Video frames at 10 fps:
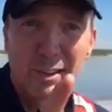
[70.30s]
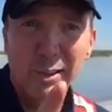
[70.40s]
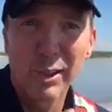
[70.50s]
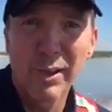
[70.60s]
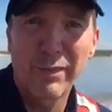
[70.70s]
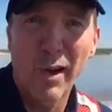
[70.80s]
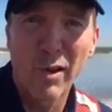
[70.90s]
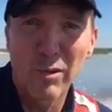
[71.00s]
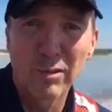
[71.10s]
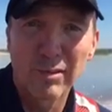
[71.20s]
to the
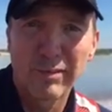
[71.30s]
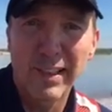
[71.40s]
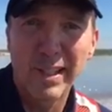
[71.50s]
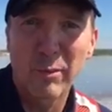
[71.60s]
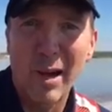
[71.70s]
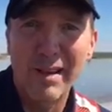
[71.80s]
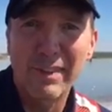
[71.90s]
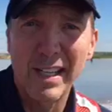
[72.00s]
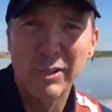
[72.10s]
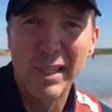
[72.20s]
phone via the
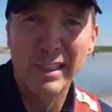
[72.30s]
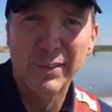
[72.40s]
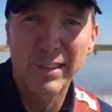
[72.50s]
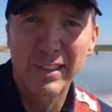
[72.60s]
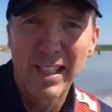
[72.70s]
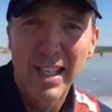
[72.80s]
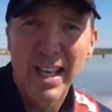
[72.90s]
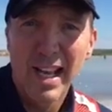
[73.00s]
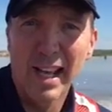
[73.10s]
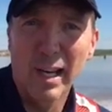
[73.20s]
Wi-Fi transfer,
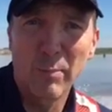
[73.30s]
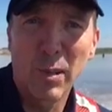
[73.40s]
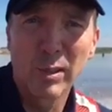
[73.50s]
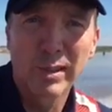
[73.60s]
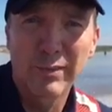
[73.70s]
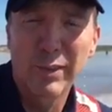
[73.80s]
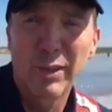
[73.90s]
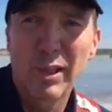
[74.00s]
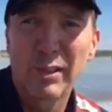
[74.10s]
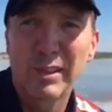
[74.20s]
and I'll post a few
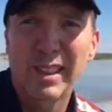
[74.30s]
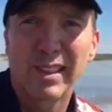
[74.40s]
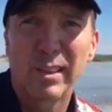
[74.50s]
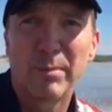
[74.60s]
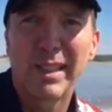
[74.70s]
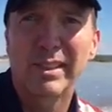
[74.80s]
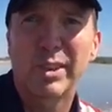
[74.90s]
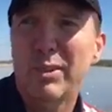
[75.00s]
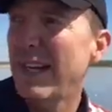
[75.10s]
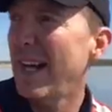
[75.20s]
of those in a little bit
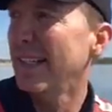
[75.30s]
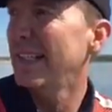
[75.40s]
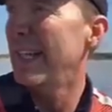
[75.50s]
straight out of